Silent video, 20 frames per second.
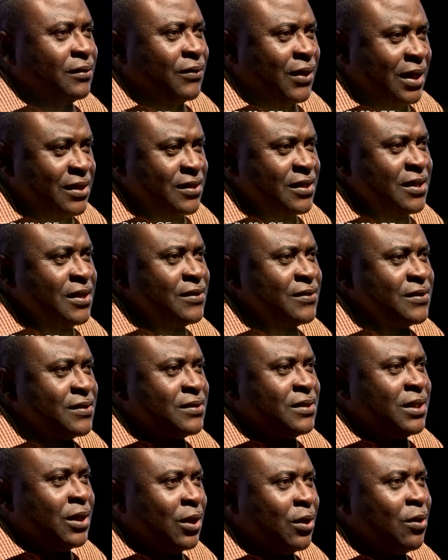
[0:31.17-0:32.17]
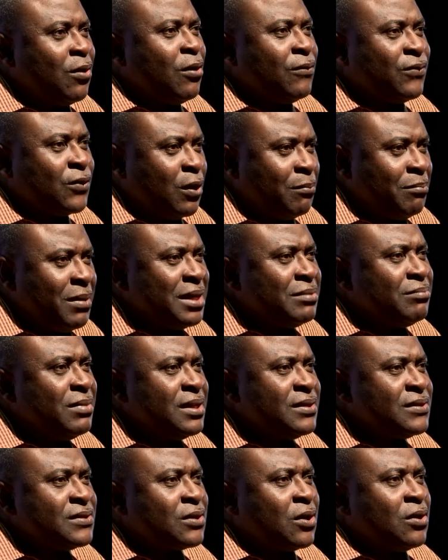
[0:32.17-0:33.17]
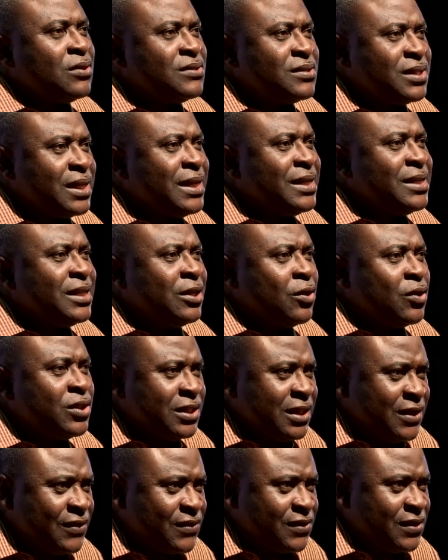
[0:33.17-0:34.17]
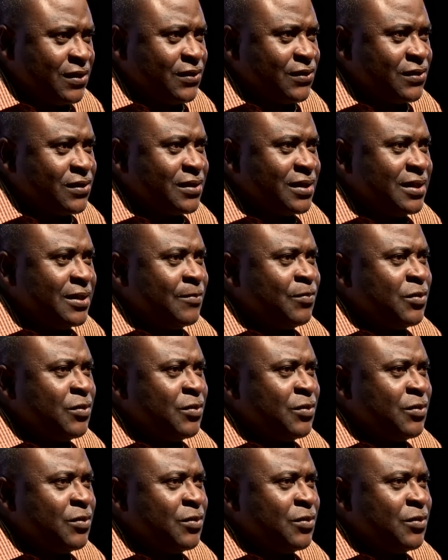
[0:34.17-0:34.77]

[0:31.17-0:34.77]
that is, the law of commandments contained in ordinances,